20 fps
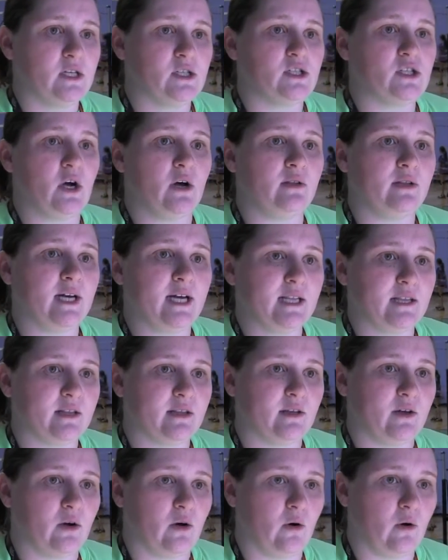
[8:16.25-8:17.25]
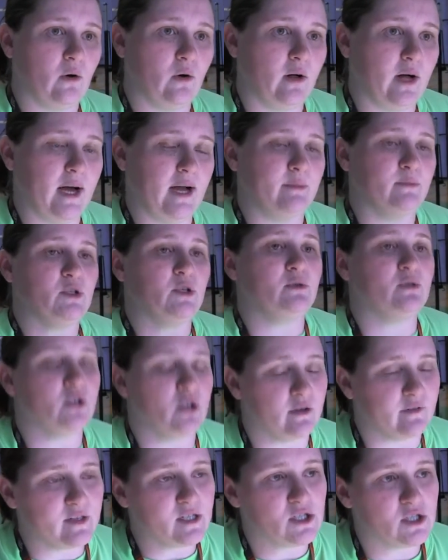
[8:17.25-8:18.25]
Don't let the whole I'm too
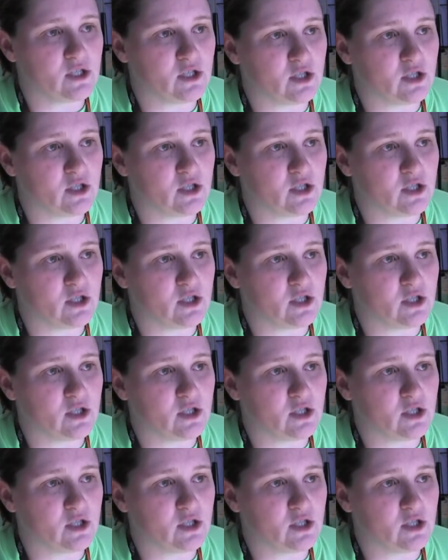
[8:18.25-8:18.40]
nervous